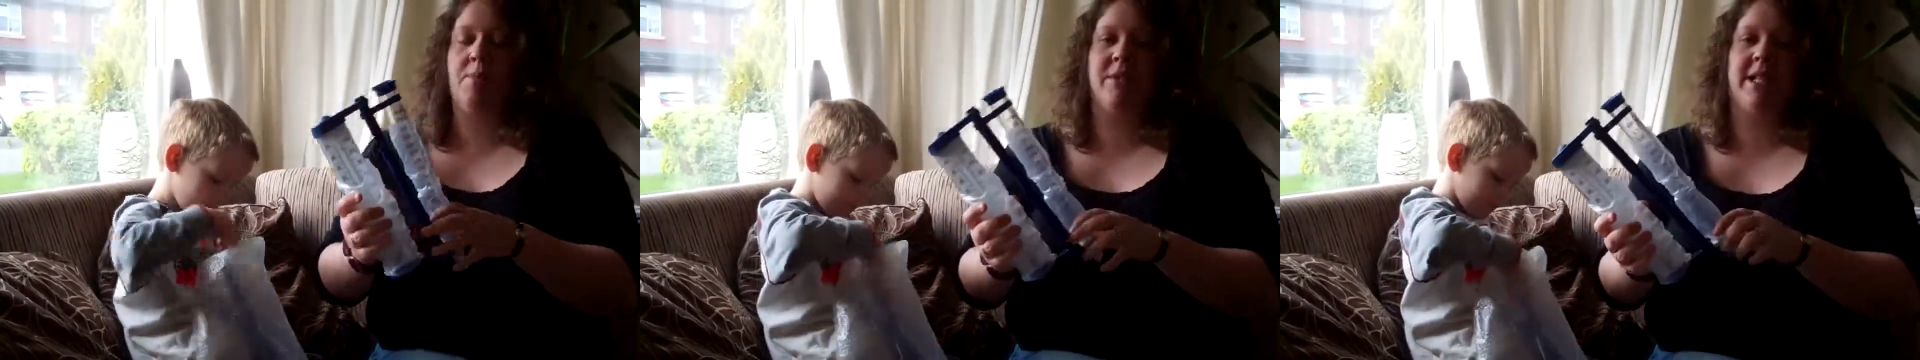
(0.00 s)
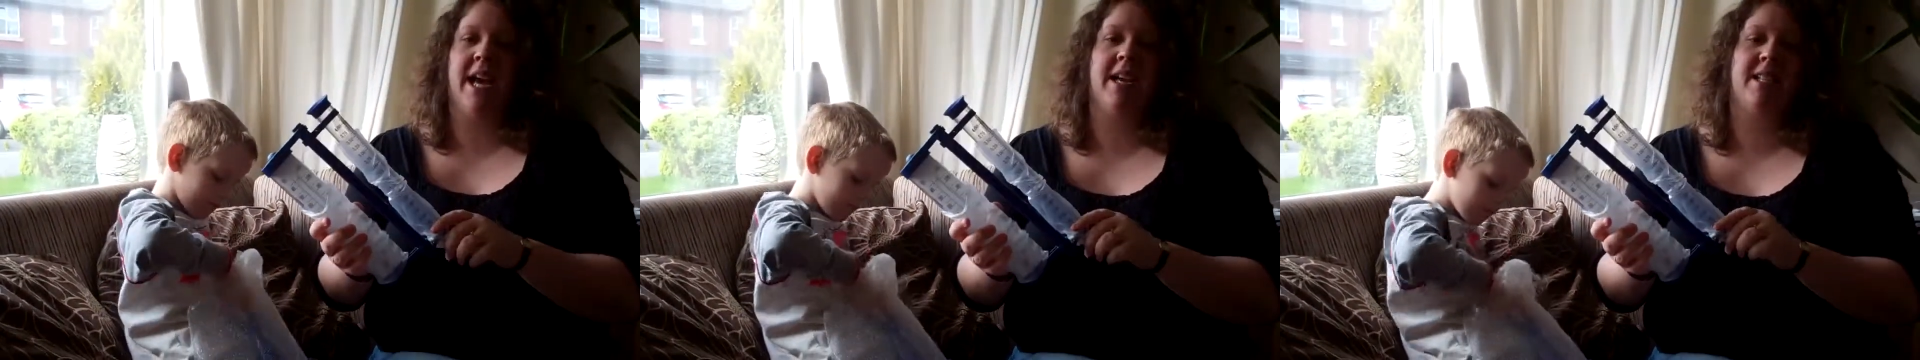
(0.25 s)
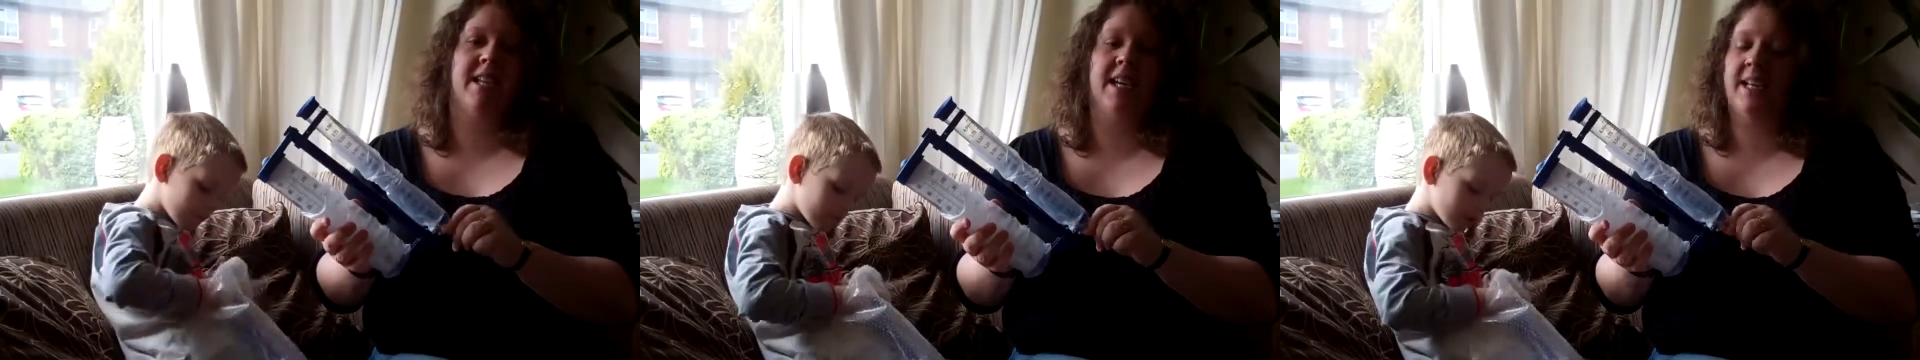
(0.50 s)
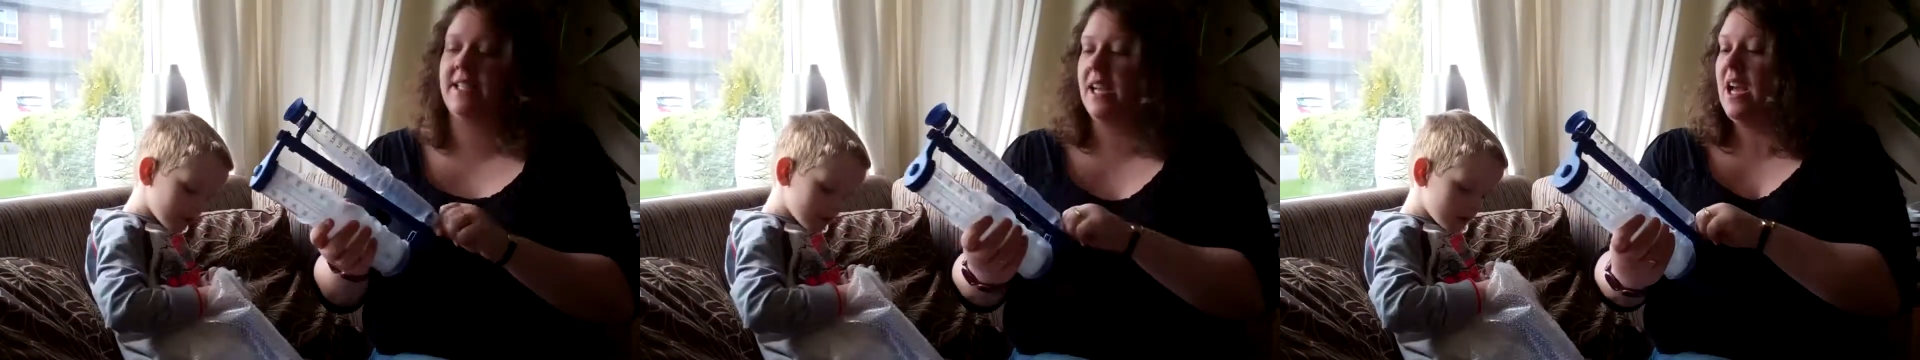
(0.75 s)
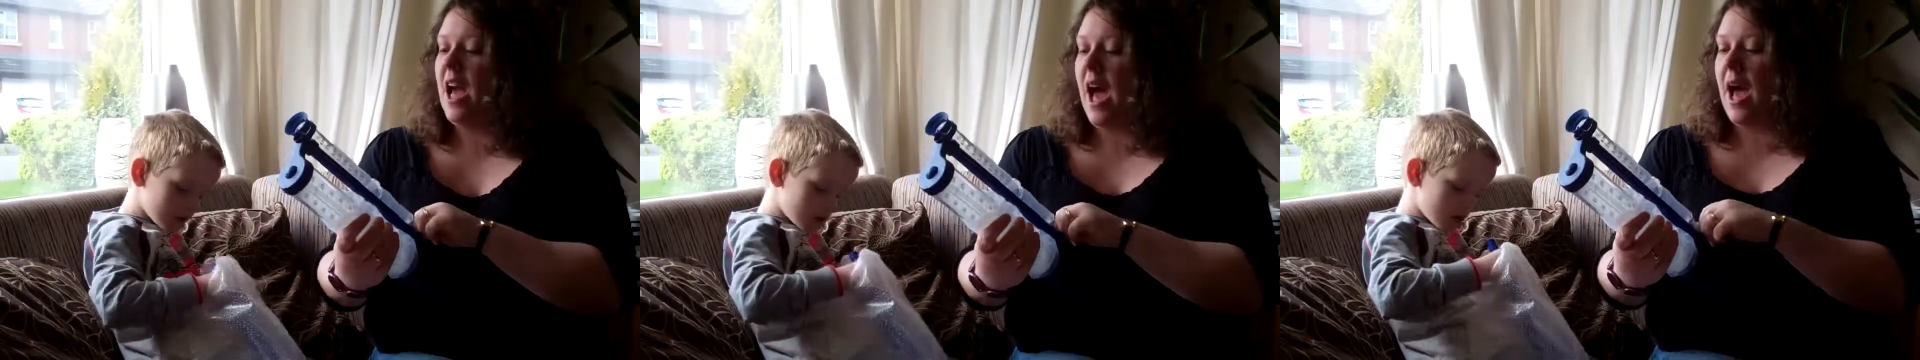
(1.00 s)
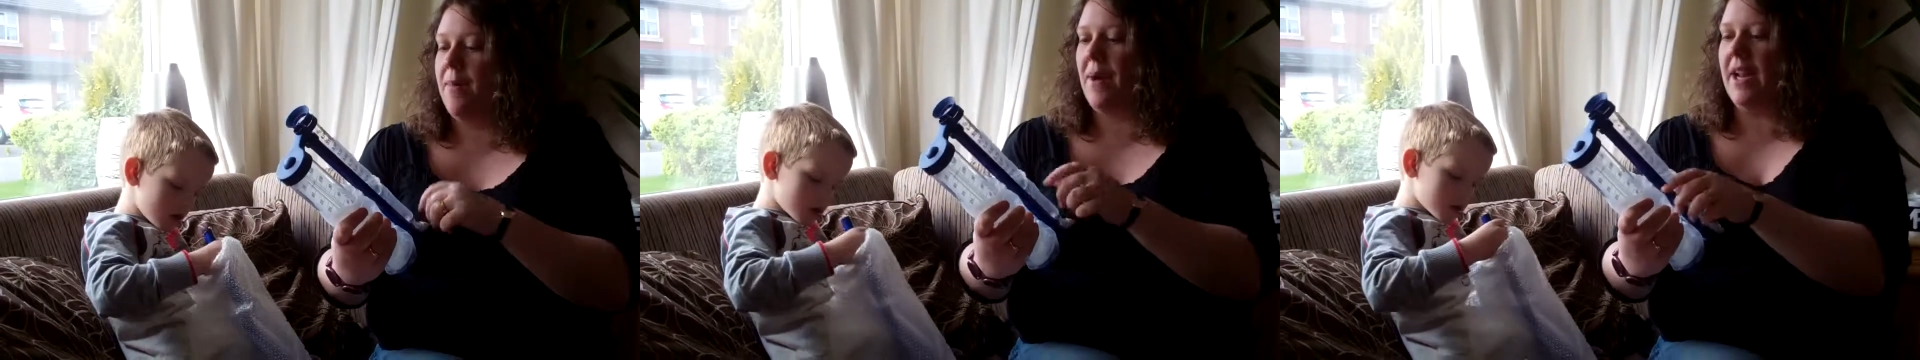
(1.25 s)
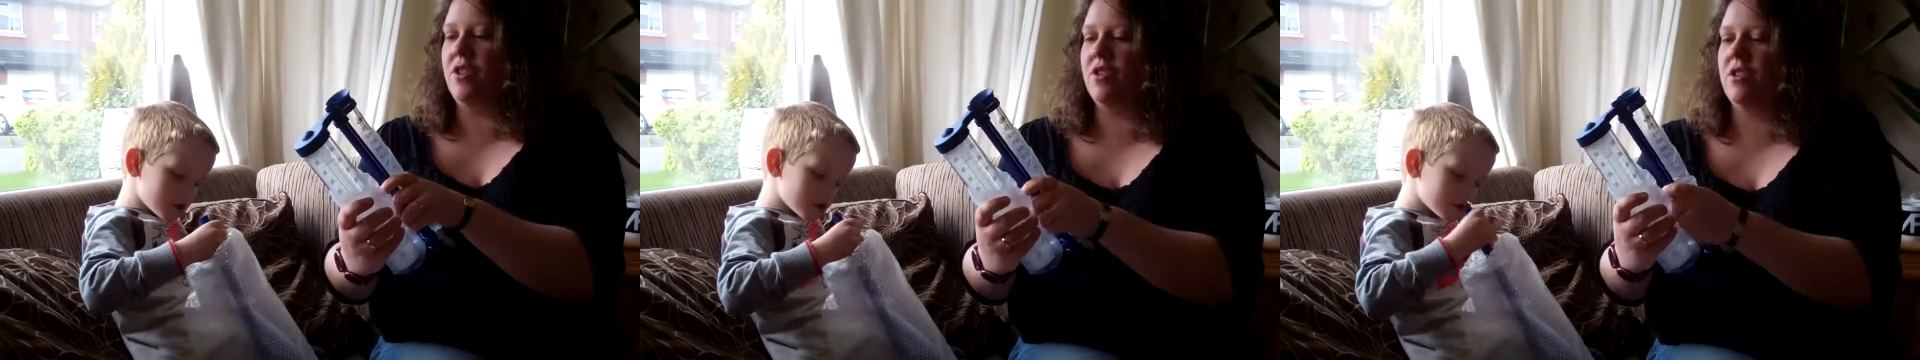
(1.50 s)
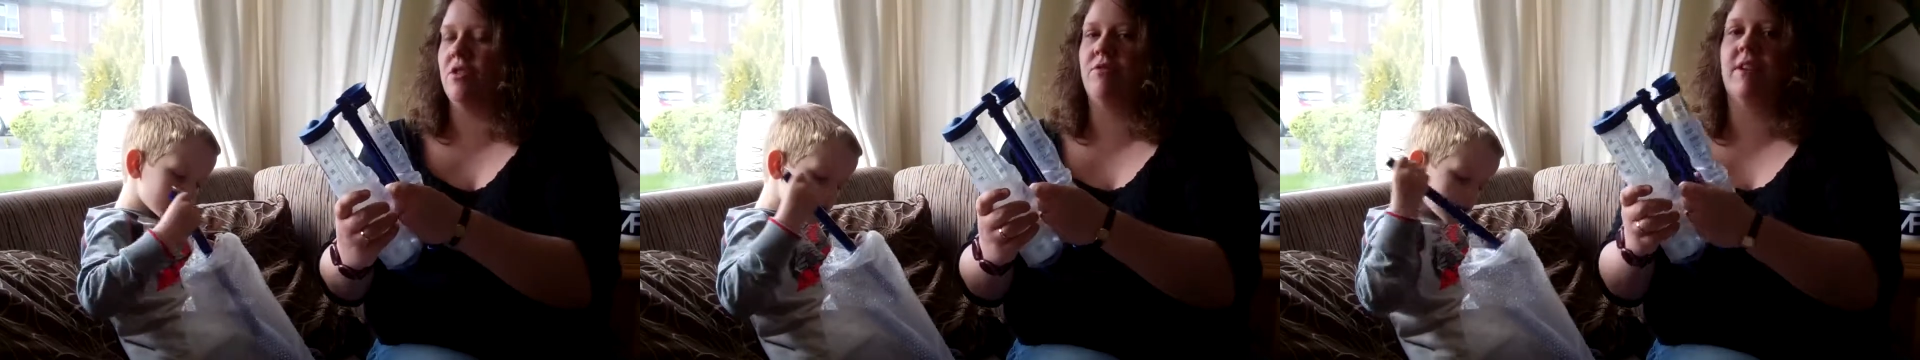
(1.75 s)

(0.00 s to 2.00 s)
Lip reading: protected, and it does look